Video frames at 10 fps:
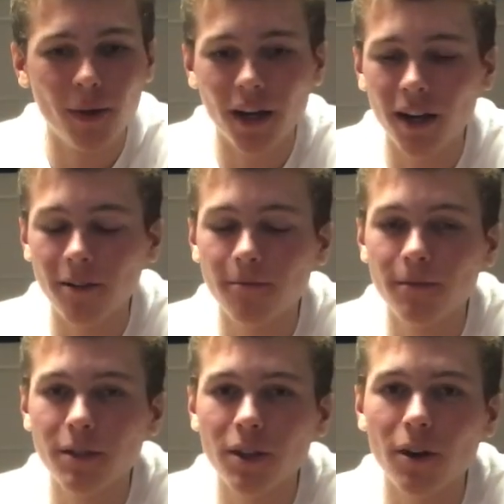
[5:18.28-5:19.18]
But yeah,
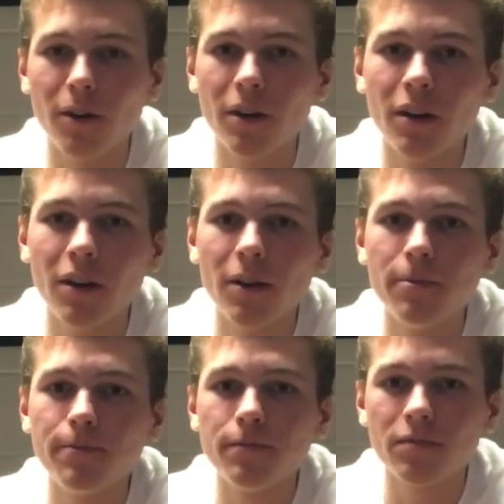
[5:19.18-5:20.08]
so
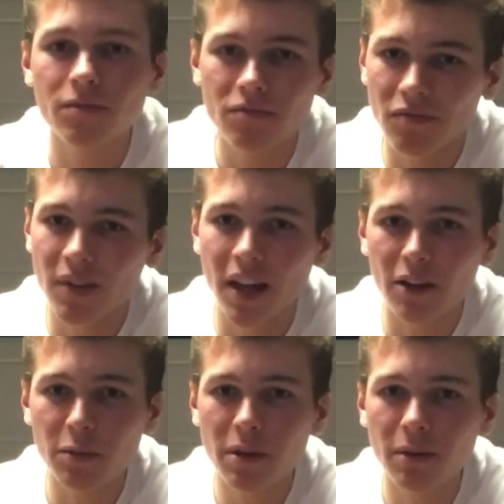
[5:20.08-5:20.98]

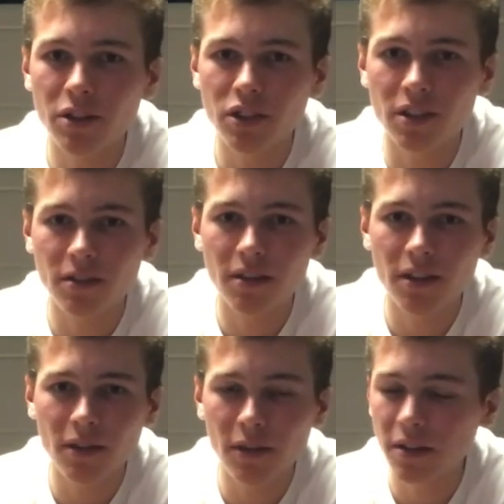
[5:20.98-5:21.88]
that was pretty much it.
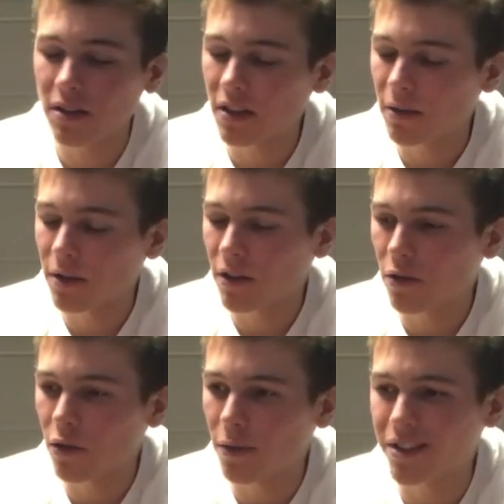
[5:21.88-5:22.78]
Didn't really
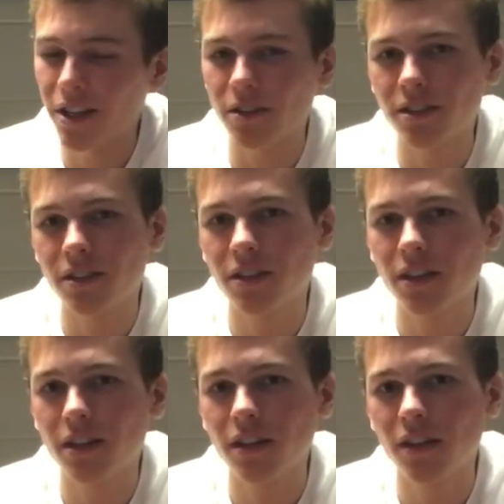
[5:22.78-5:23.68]
do too much else.
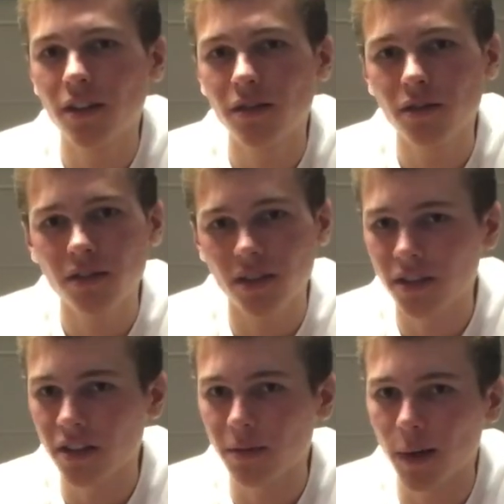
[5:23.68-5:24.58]

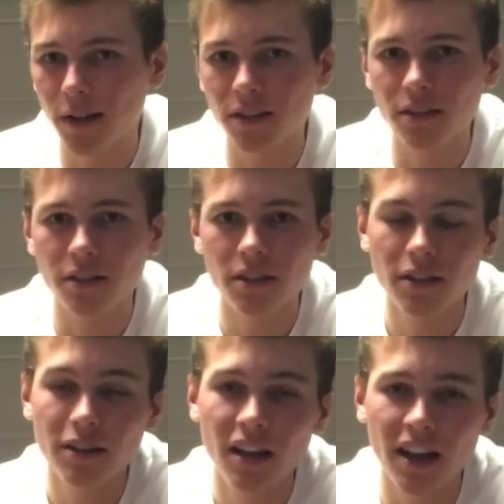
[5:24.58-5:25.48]
Just did some hunting,
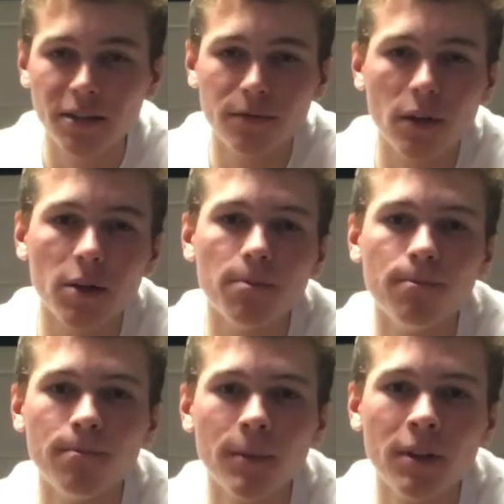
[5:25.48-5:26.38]
had some
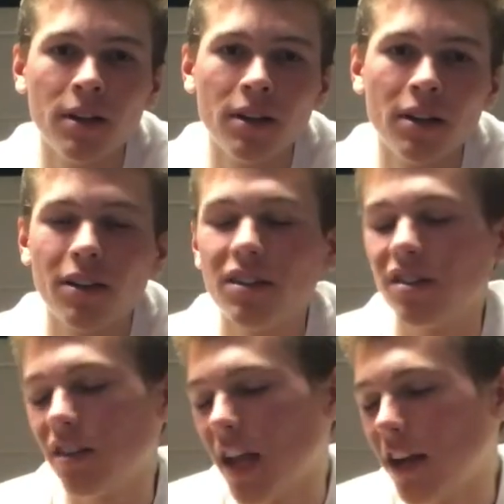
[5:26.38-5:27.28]
fun.
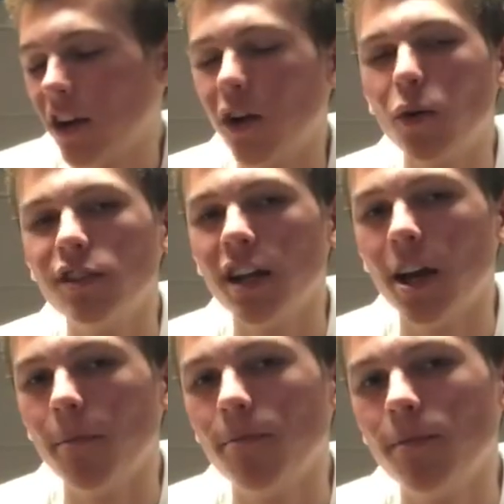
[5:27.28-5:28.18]
had a good old
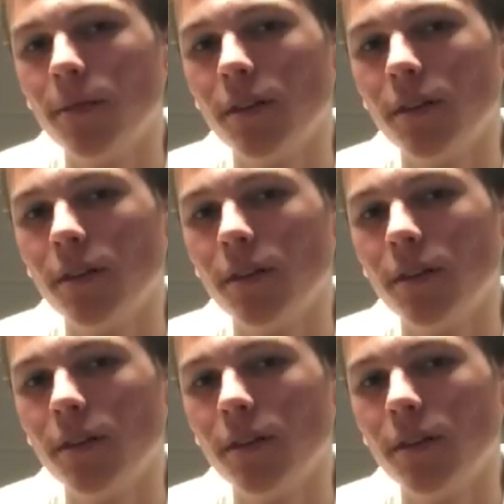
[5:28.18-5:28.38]
time.